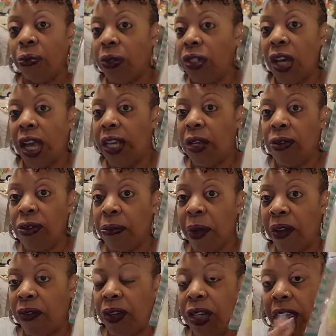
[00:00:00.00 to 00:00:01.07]
which I use them
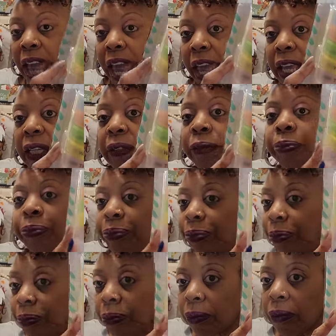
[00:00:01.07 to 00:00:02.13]
every day,
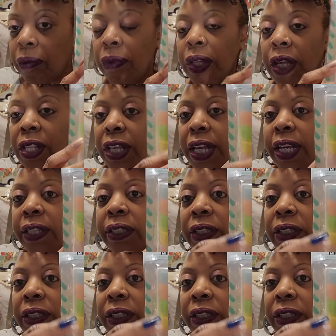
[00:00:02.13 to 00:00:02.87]
their,